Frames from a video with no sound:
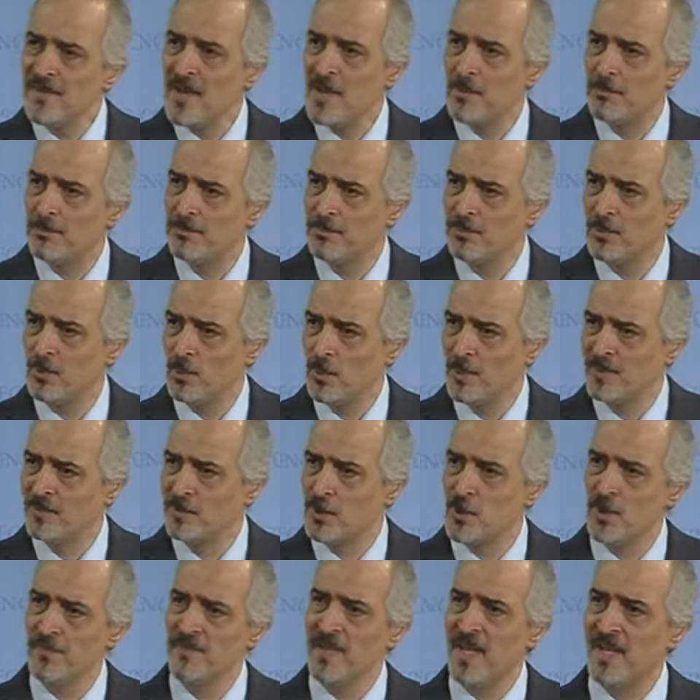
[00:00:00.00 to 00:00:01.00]
up with
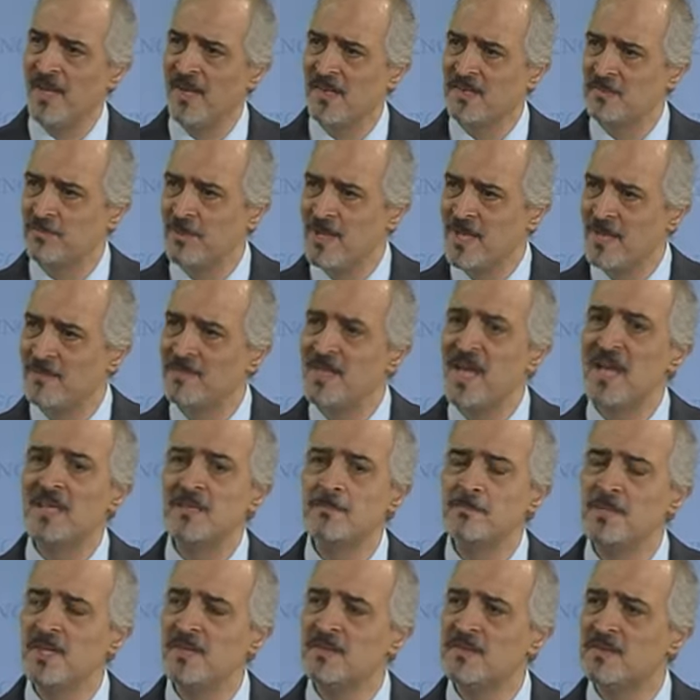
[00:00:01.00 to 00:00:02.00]
Kofi Annan's plan, that
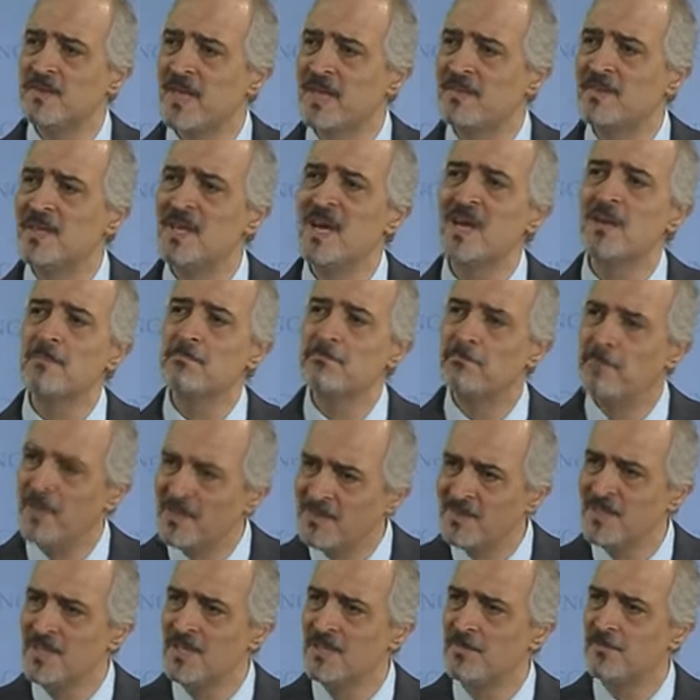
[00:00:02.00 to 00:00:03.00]
means that they are
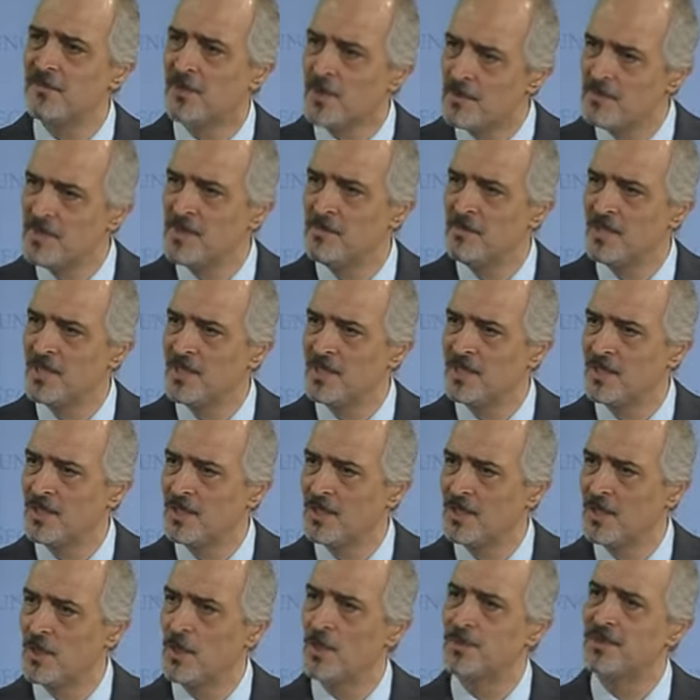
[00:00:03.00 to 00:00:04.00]
betting from the beginning
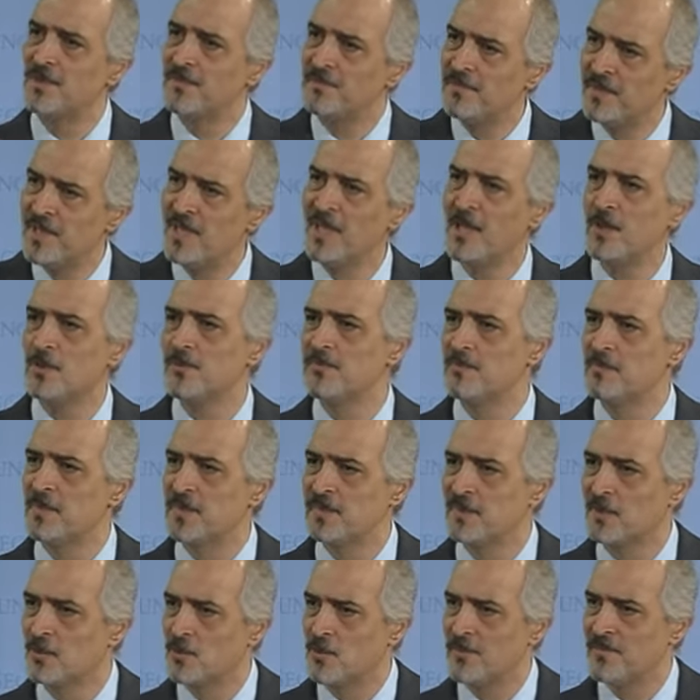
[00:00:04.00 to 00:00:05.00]
on the failure of
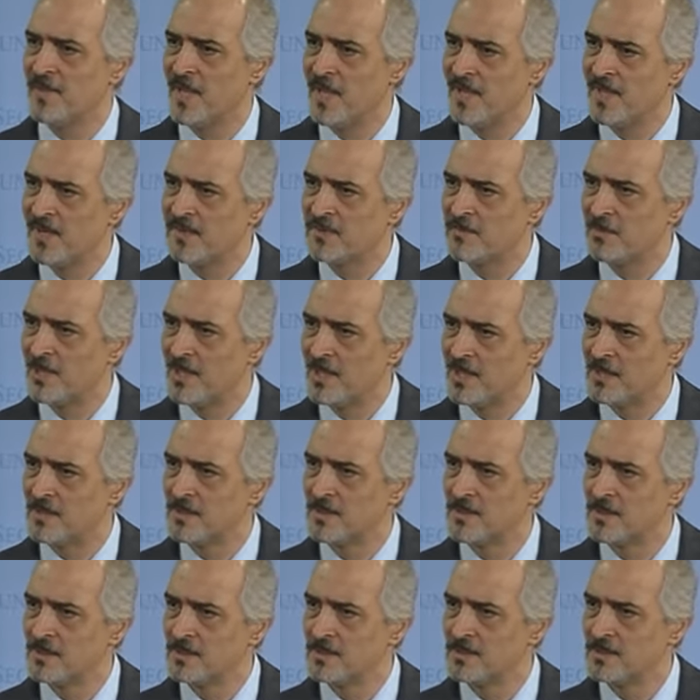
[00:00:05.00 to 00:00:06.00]
Mr. Kofi Annan's plan.
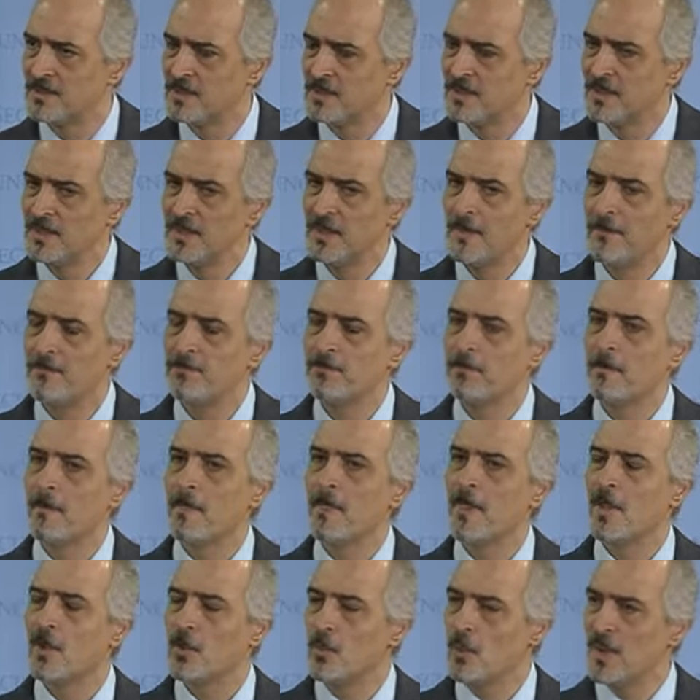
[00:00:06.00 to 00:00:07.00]

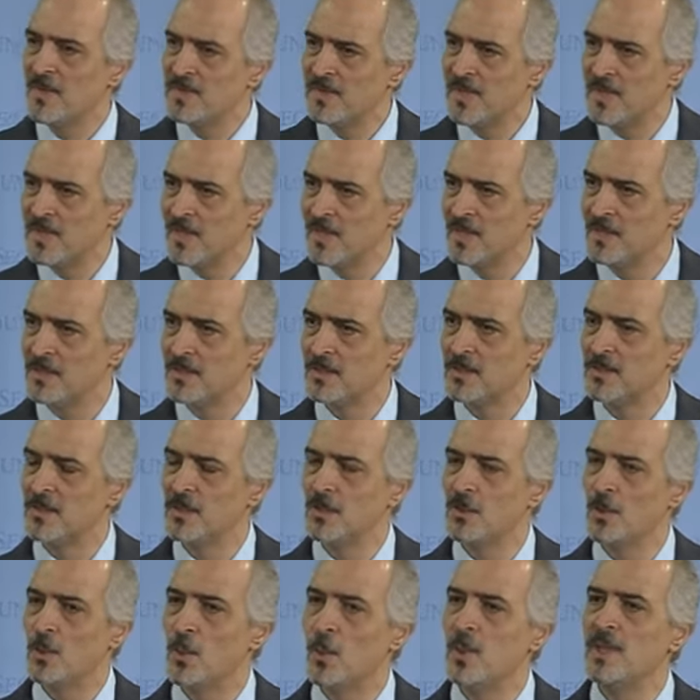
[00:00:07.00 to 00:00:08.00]
Once again,
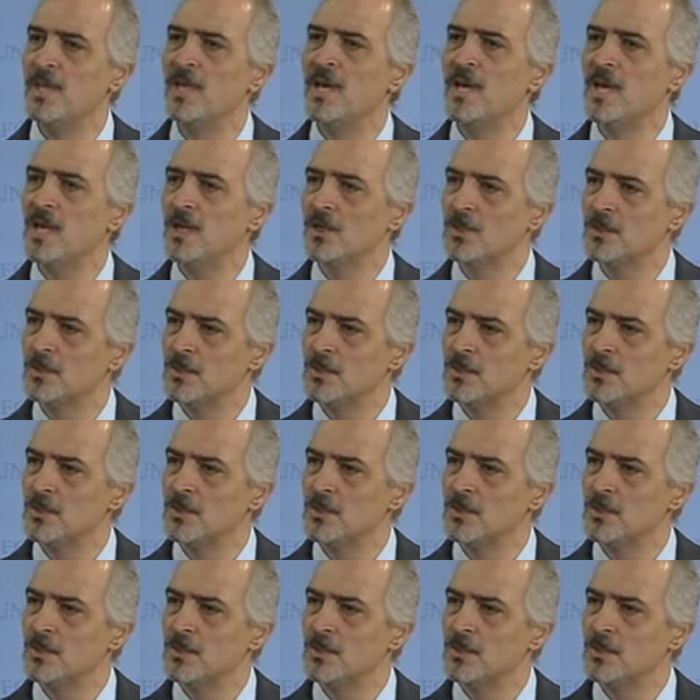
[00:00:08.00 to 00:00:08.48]
we are